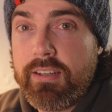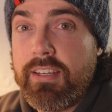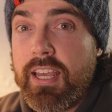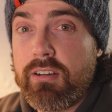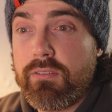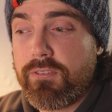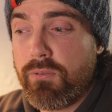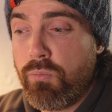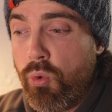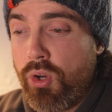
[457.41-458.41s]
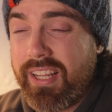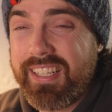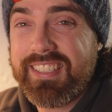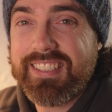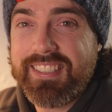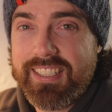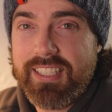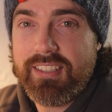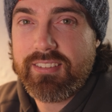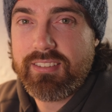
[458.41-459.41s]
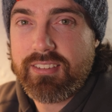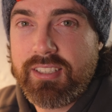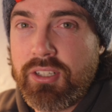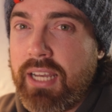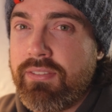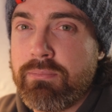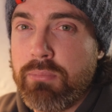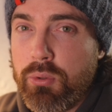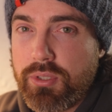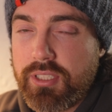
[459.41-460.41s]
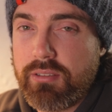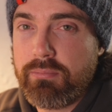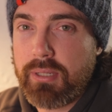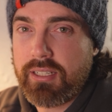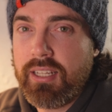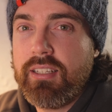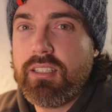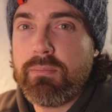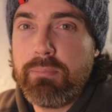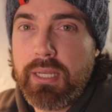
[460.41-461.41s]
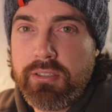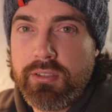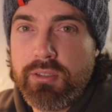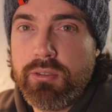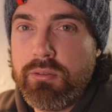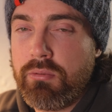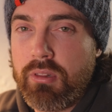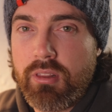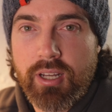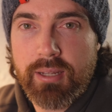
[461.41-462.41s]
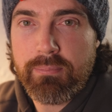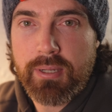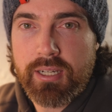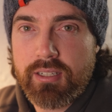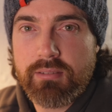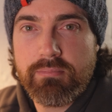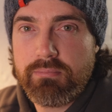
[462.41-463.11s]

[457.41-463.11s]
Now, from what I can see, now I haven't bought it, but the BenQ light bar,